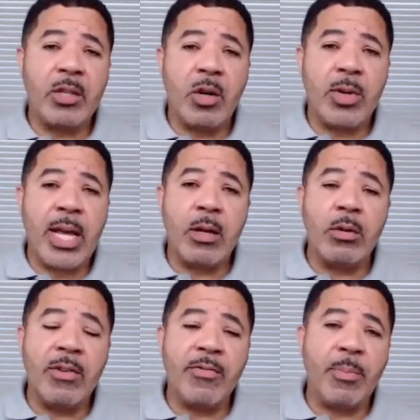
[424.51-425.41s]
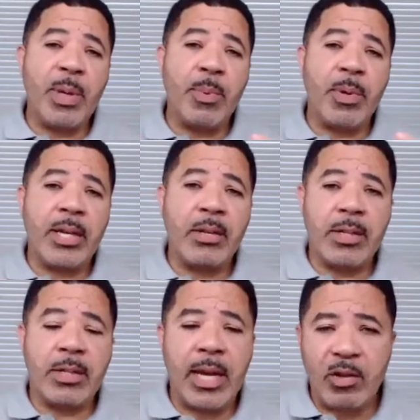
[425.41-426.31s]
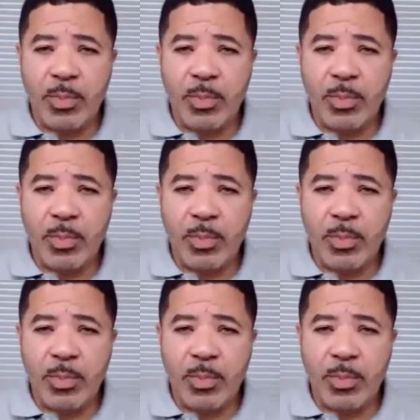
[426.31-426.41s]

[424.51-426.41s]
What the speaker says: not only for people like yourselves,